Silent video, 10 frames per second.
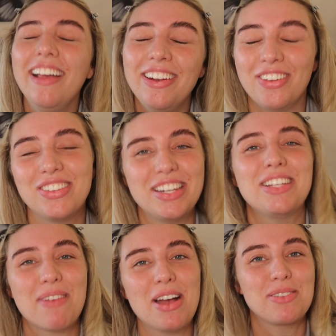not
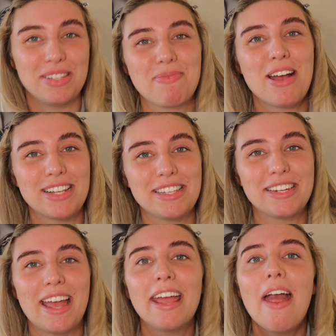Sydney's brows, it's brows that's
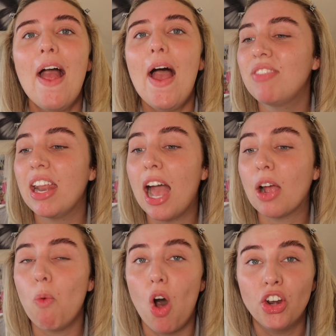in there, they're
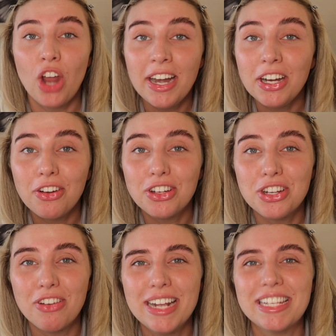like, what, 90
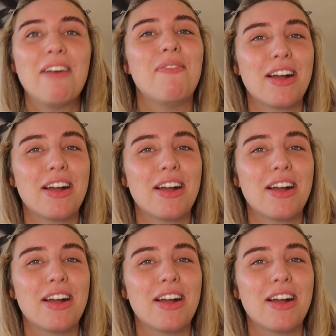degrees? And my